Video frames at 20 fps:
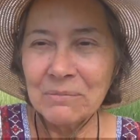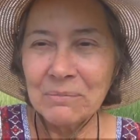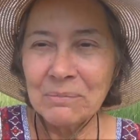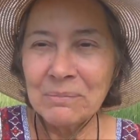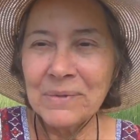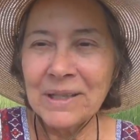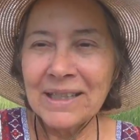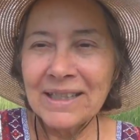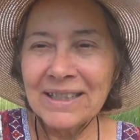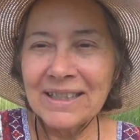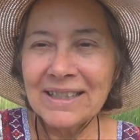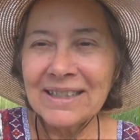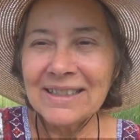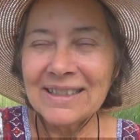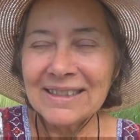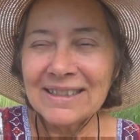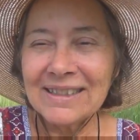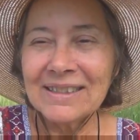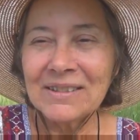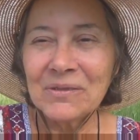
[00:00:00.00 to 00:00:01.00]

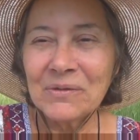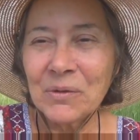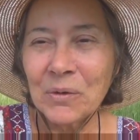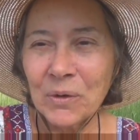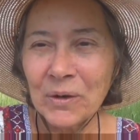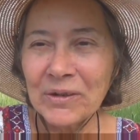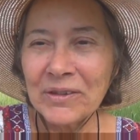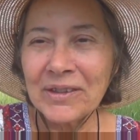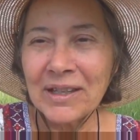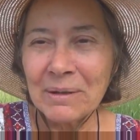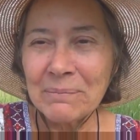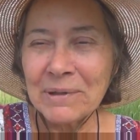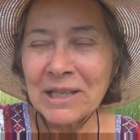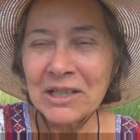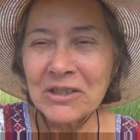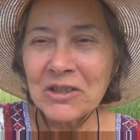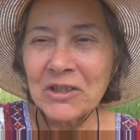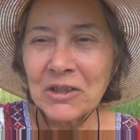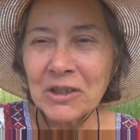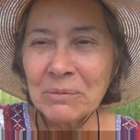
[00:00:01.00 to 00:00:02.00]
mid fourth
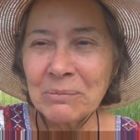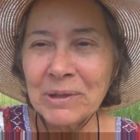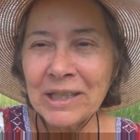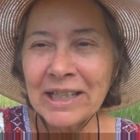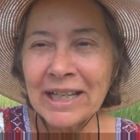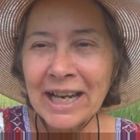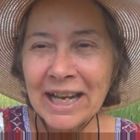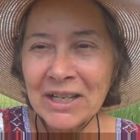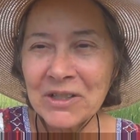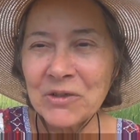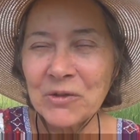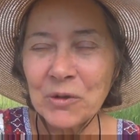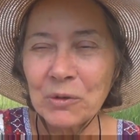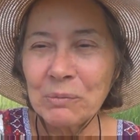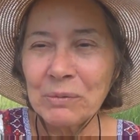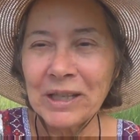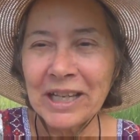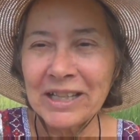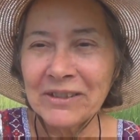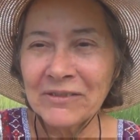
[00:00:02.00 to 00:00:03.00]
dimension, the mid astral
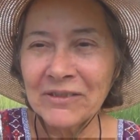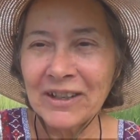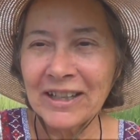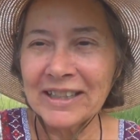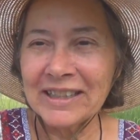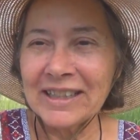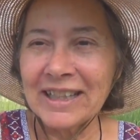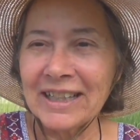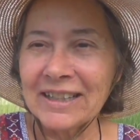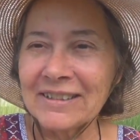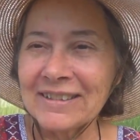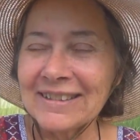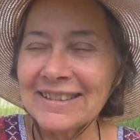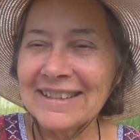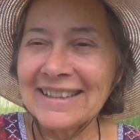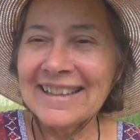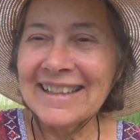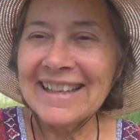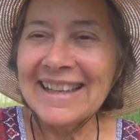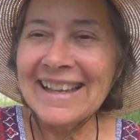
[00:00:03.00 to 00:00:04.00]
plane right now.
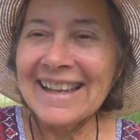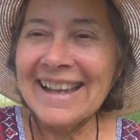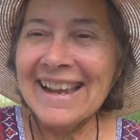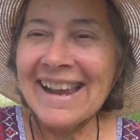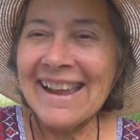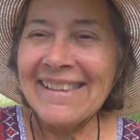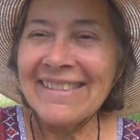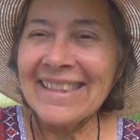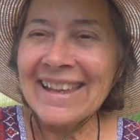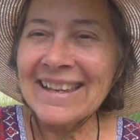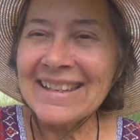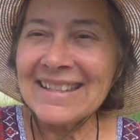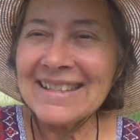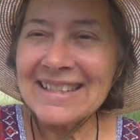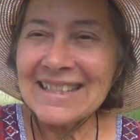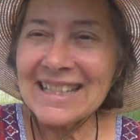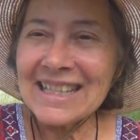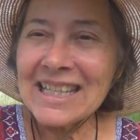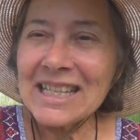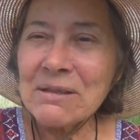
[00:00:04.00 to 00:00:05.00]
They
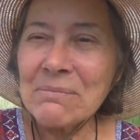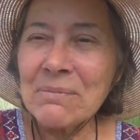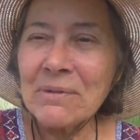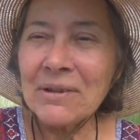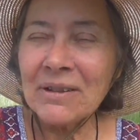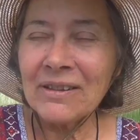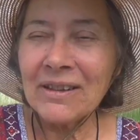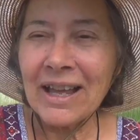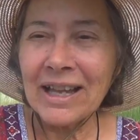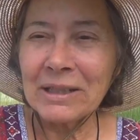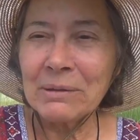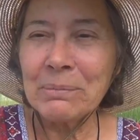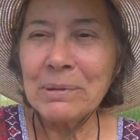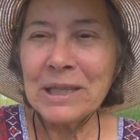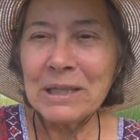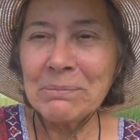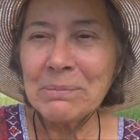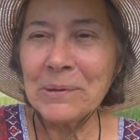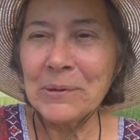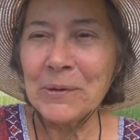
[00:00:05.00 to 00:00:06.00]
seem like
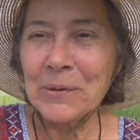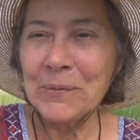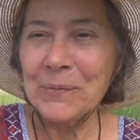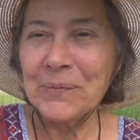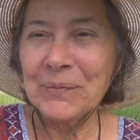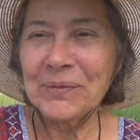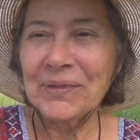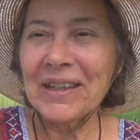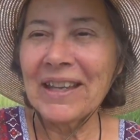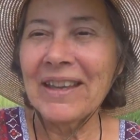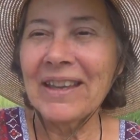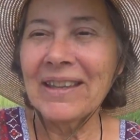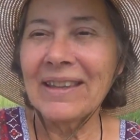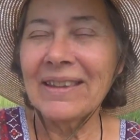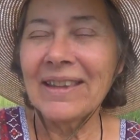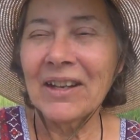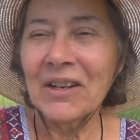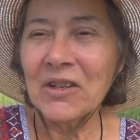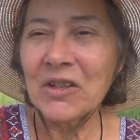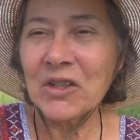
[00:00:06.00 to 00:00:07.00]
people,
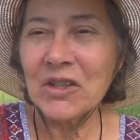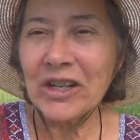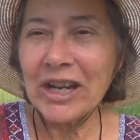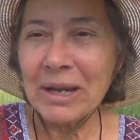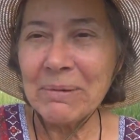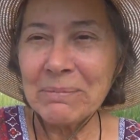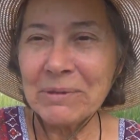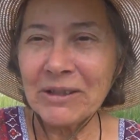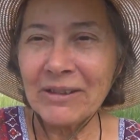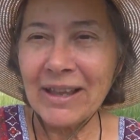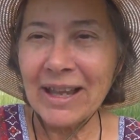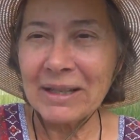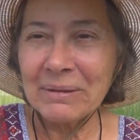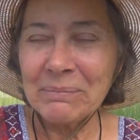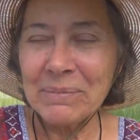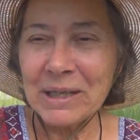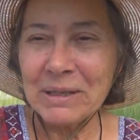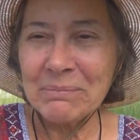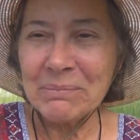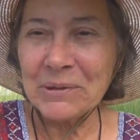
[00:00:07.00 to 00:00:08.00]
they're shaped like
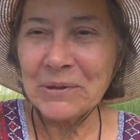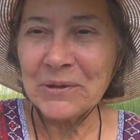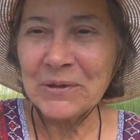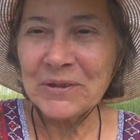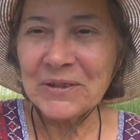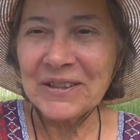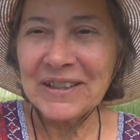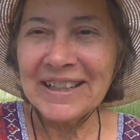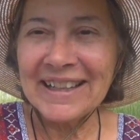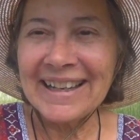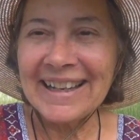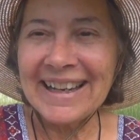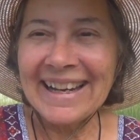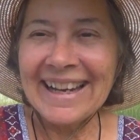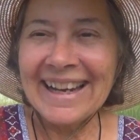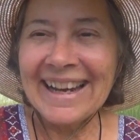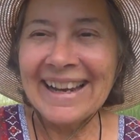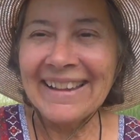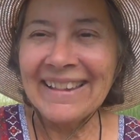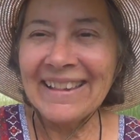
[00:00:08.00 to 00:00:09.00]
people,
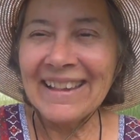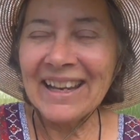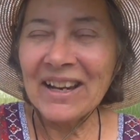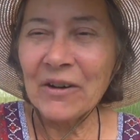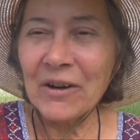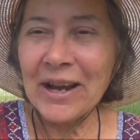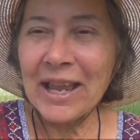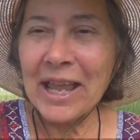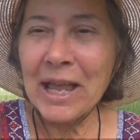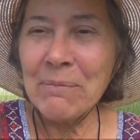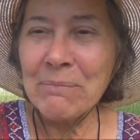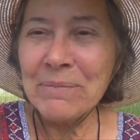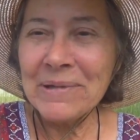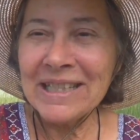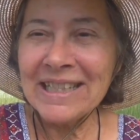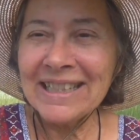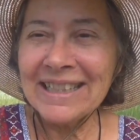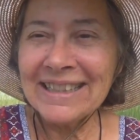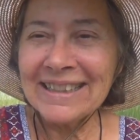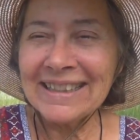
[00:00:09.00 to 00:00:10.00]
they're
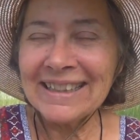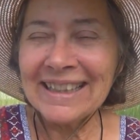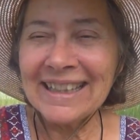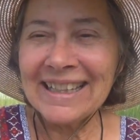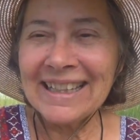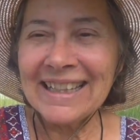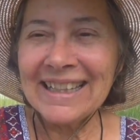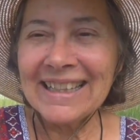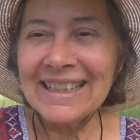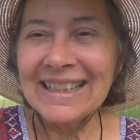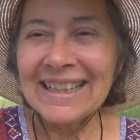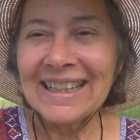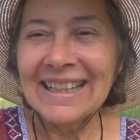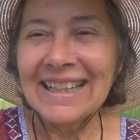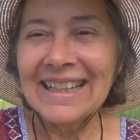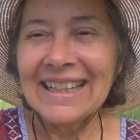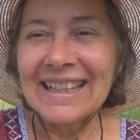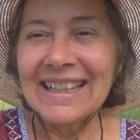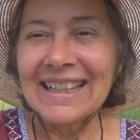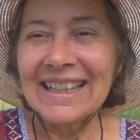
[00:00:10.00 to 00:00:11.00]
eminently
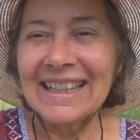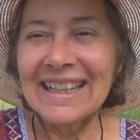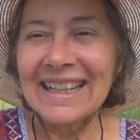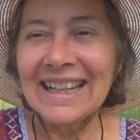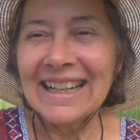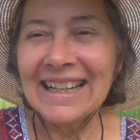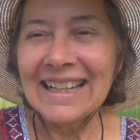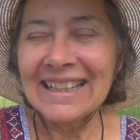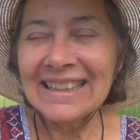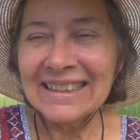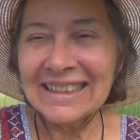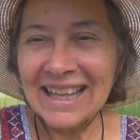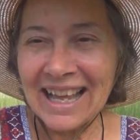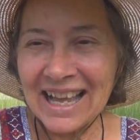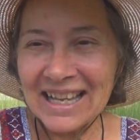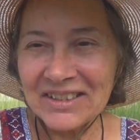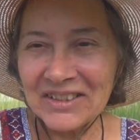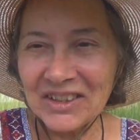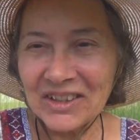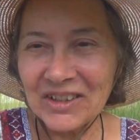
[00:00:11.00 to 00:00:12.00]

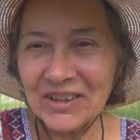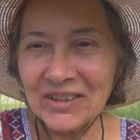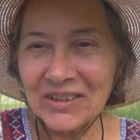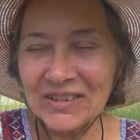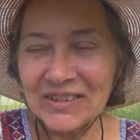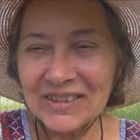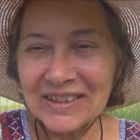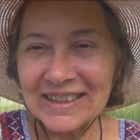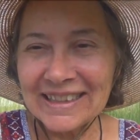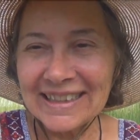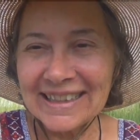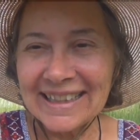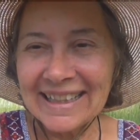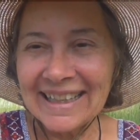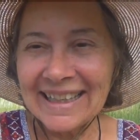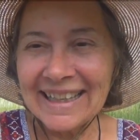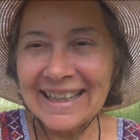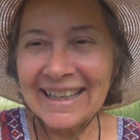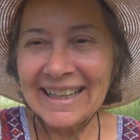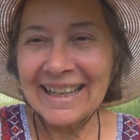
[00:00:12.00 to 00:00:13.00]
logical,
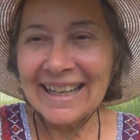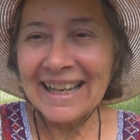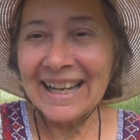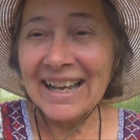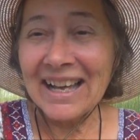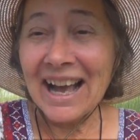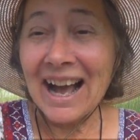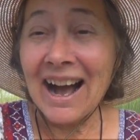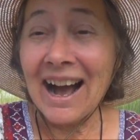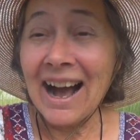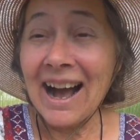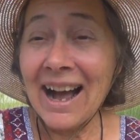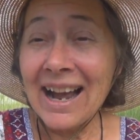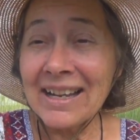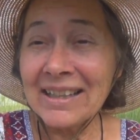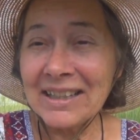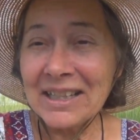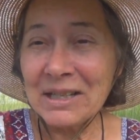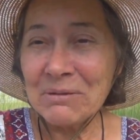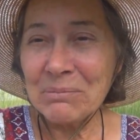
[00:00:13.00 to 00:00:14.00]

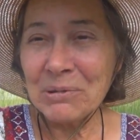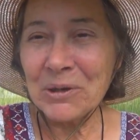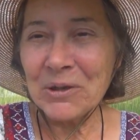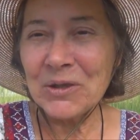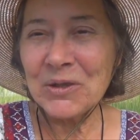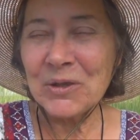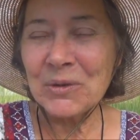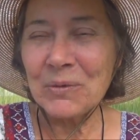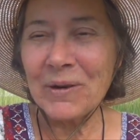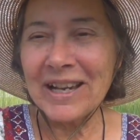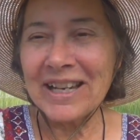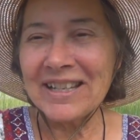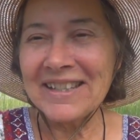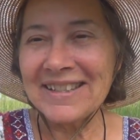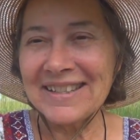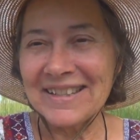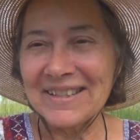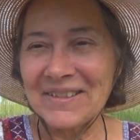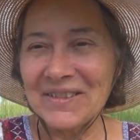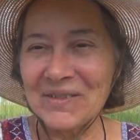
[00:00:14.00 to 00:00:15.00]
highly
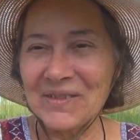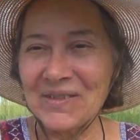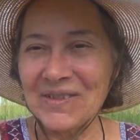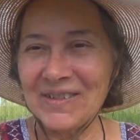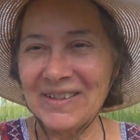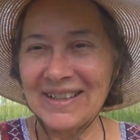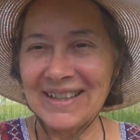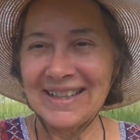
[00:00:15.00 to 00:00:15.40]
persuasive,